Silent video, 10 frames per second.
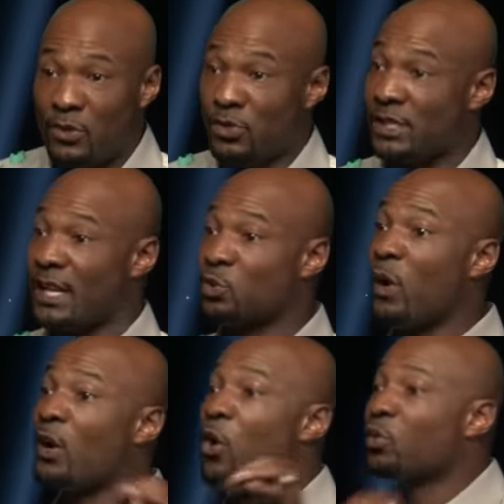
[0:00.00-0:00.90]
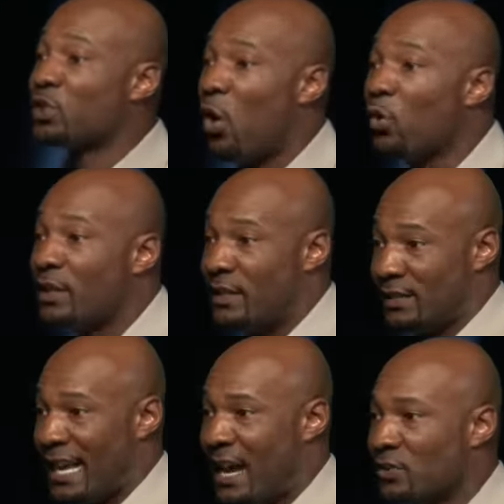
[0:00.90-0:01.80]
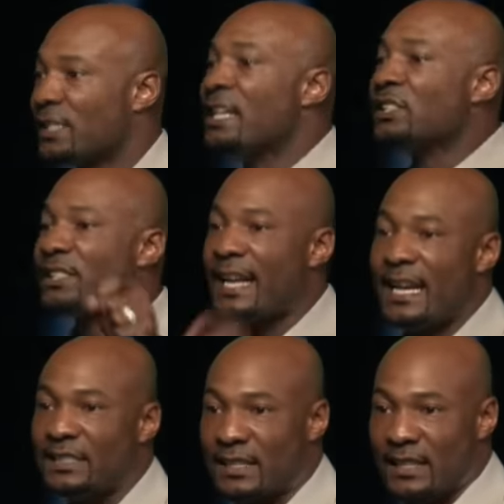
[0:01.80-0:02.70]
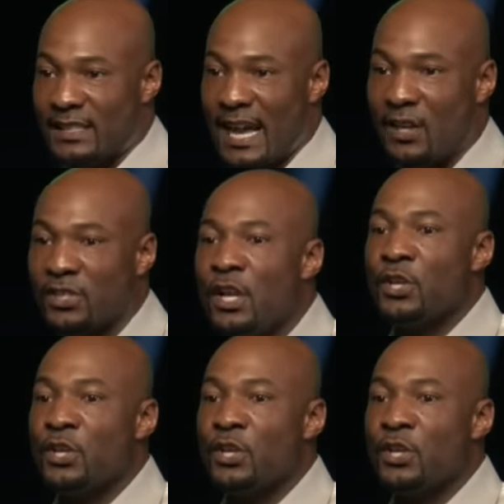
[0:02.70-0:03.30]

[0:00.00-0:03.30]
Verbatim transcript: who says what goes on in this house stays in this house.